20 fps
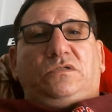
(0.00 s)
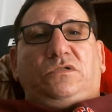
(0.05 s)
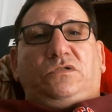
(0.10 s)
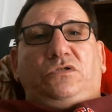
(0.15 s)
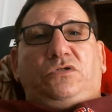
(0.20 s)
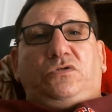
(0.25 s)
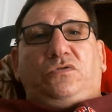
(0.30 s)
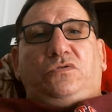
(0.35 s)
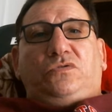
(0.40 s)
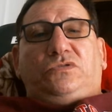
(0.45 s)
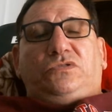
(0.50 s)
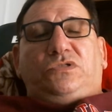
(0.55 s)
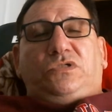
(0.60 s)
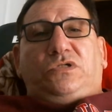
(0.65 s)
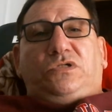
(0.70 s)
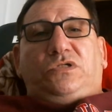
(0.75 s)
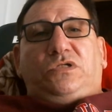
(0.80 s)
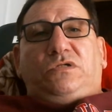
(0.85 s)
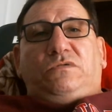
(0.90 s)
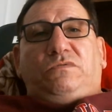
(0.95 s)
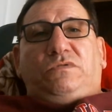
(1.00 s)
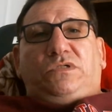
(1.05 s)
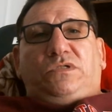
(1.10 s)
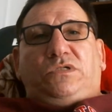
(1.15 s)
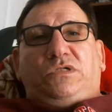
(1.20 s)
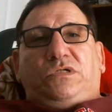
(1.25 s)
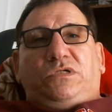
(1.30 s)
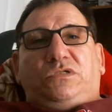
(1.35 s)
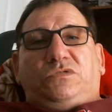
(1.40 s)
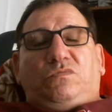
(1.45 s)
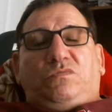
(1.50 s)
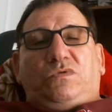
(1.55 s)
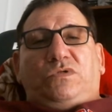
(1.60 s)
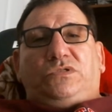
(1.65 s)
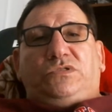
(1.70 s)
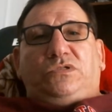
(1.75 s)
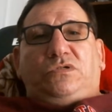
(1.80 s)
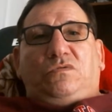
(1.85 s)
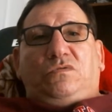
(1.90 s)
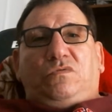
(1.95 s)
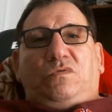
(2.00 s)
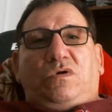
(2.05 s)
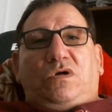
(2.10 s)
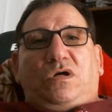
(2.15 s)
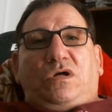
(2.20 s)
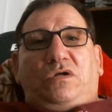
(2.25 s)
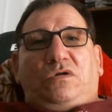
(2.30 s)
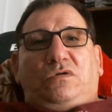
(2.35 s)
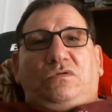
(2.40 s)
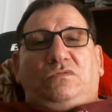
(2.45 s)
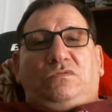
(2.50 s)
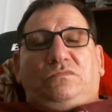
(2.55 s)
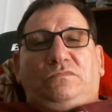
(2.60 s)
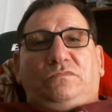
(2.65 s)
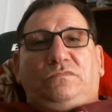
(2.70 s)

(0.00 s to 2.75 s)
use the DVDs once in a while